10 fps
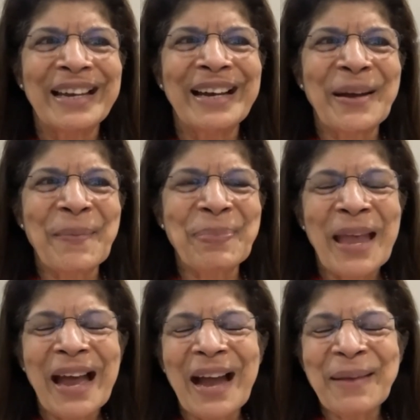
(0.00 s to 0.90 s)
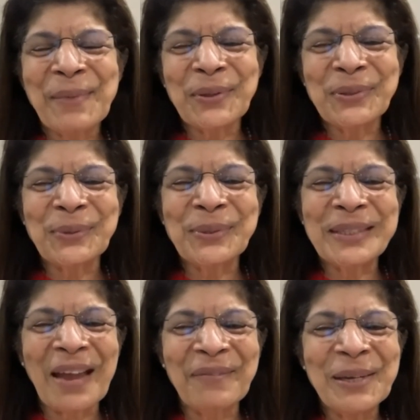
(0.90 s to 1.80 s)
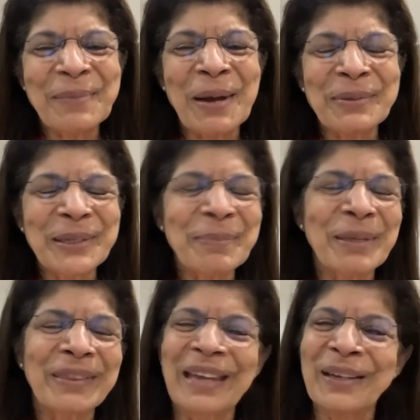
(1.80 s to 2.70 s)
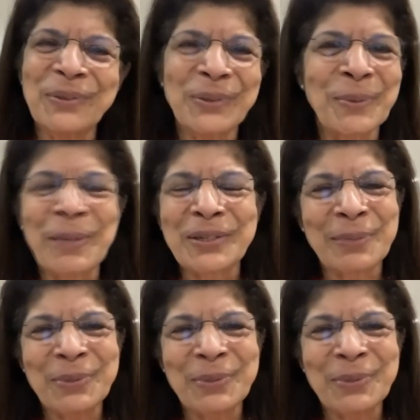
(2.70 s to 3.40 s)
I'm not so savvy about it, but thank you so much. I'm